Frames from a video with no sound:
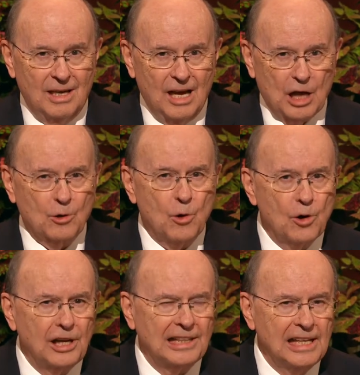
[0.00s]

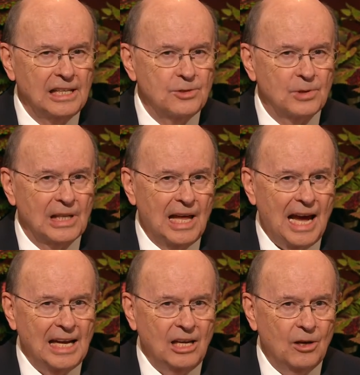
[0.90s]
Accordingly, to
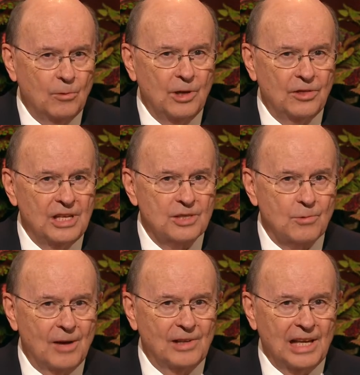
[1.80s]
align with this
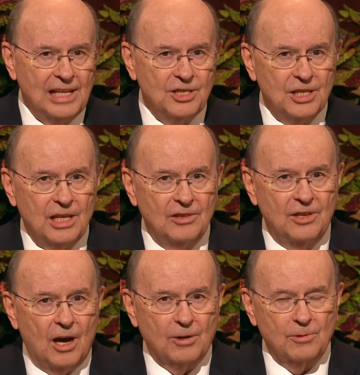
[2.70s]
revelation in the
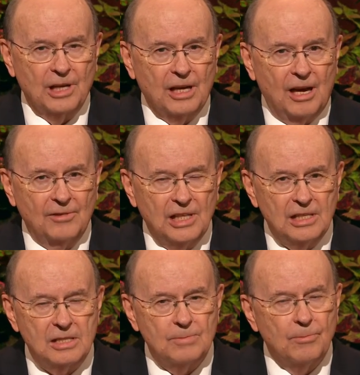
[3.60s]
Doctrine and Covenants,